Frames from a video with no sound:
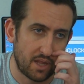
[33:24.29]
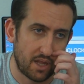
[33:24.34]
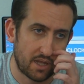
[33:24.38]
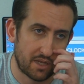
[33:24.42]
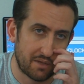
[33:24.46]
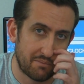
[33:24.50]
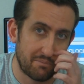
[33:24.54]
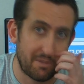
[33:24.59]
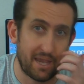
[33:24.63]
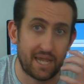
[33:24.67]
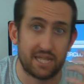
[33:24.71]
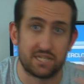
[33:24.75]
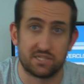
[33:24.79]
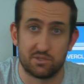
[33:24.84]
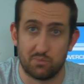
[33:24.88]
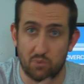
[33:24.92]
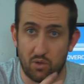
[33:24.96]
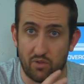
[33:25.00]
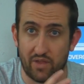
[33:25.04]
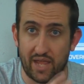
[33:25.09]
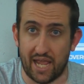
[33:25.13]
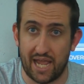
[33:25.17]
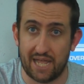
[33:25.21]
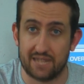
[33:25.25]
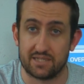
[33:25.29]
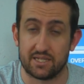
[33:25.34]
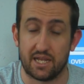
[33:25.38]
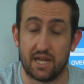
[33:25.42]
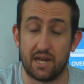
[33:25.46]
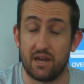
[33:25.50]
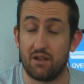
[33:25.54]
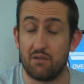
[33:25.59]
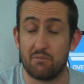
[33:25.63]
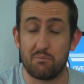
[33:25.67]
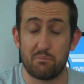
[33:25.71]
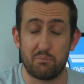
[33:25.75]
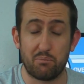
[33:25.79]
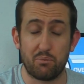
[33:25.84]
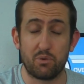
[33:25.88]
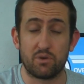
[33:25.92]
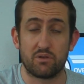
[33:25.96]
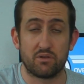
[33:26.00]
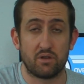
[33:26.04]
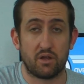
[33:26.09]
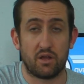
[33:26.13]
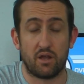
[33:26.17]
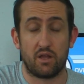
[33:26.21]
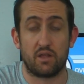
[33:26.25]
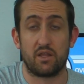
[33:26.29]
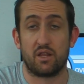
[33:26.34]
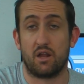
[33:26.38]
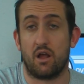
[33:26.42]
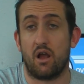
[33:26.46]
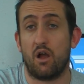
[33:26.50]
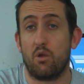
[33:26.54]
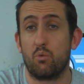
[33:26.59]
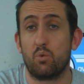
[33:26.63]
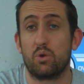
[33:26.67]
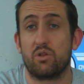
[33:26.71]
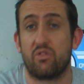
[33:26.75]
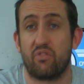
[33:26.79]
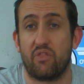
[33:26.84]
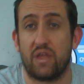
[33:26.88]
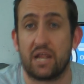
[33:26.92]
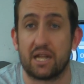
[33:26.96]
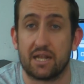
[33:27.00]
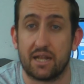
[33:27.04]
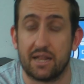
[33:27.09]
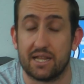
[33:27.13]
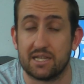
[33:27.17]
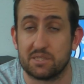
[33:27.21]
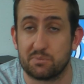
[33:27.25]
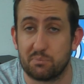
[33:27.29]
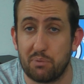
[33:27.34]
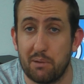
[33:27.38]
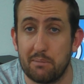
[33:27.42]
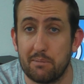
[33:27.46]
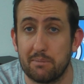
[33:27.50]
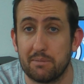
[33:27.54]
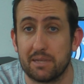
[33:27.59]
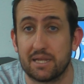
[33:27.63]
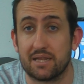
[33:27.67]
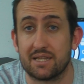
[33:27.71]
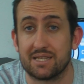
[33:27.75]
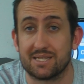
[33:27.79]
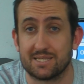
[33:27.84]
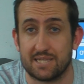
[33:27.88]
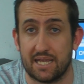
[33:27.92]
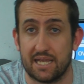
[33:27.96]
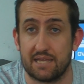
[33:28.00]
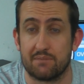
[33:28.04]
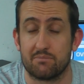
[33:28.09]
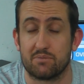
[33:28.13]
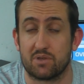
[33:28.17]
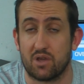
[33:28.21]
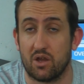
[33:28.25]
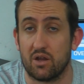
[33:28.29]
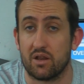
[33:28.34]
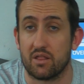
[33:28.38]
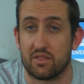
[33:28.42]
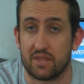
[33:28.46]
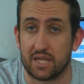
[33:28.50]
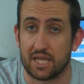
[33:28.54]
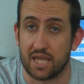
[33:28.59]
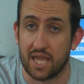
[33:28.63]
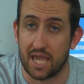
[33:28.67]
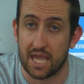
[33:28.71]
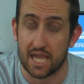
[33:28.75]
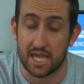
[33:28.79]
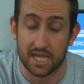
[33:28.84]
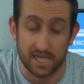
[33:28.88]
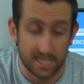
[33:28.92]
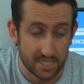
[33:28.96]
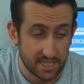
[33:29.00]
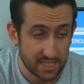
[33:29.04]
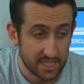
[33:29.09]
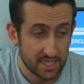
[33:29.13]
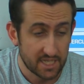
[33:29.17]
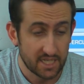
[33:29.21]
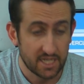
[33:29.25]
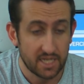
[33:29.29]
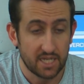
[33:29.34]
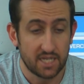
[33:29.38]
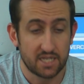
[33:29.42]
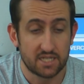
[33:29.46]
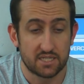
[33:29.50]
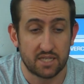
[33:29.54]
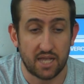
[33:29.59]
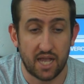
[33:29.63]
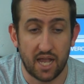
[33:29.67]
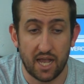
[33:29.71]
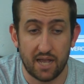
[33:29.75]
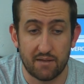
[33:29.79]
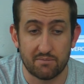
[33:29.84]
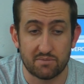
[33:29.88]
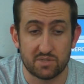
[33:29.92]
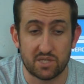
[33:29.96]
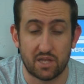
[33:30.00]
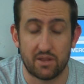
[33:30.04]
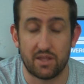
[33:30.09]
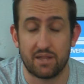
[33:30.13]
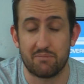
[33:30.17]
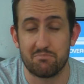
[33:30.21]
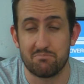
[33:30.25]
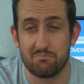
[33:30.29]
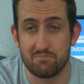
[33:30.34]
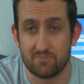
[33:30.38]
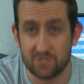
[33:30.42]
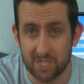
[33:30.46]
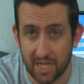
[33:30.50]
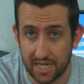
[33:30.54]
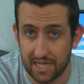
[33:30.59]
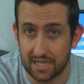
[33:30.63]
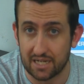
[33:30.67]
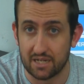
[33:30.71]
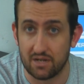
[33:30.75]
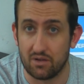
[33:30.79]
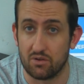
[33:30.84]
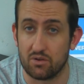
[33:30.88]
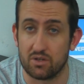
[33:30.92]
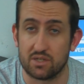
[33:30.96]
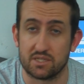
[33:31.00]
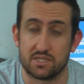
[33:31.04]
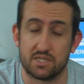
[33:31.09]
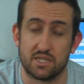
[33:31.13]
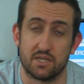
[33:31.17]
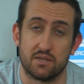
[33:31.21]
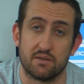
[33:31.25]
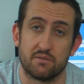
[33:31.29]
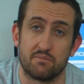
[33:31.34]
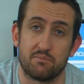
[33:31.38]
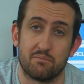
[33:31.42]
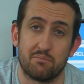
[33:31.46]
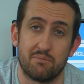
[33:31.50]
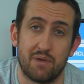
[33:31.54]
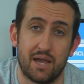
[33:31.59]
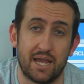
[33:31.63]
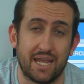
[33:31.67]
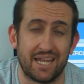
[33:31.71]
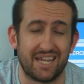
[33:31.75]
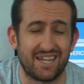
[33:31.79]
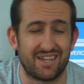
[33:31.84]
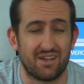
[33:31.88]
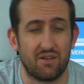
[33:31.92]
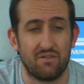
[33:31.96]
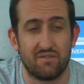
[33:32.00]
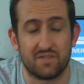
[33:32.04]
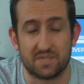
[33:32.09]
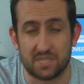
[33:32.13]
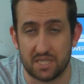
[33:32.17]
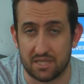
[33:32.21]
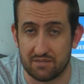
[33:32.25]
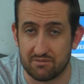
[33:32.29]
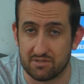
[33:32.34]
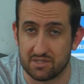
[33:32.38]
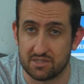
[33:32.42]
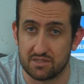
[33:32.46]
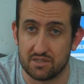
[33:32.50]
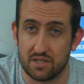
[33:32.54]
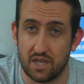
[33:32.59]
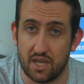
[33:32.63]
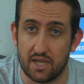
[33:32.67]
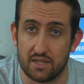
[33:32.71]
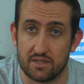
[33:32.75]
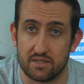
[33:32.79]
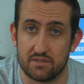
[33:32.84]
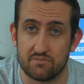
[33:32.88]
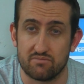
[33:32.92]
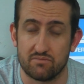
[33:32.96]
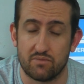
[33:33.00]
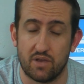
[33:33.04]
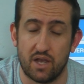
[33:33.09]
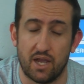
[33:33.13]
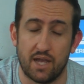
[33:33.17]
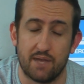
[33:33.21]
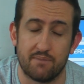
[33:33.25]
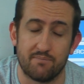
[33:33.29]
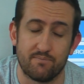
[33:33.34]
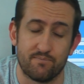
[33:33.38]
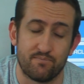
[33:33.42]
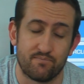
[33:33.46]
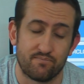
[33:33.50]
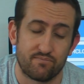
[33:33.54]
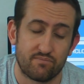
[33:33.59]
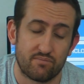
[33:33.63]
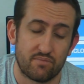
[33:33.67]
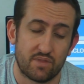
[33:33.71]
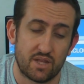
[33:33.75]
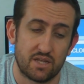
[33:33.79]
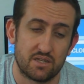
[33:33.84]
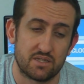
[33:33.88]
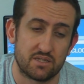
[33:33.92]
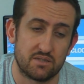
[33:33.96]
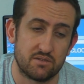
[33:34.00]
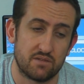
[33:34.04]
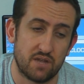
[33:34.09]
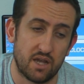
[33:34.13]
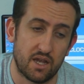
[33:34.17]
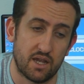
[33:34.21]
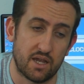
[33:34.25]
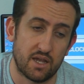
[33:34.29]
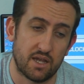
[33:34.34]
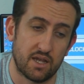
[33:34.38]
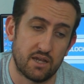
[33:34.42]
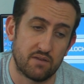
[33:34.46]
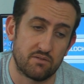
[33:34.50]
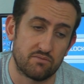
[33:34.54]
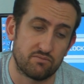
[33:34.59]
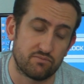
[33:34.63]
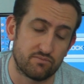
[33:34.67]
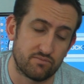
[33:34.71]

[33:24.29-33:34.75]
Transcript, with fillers: compared to what they had done. I wouldn't, you know, I would think that that's probably the same kind of thing here. Um, so then take longer to make. Obviously, there was, uh, um, uh,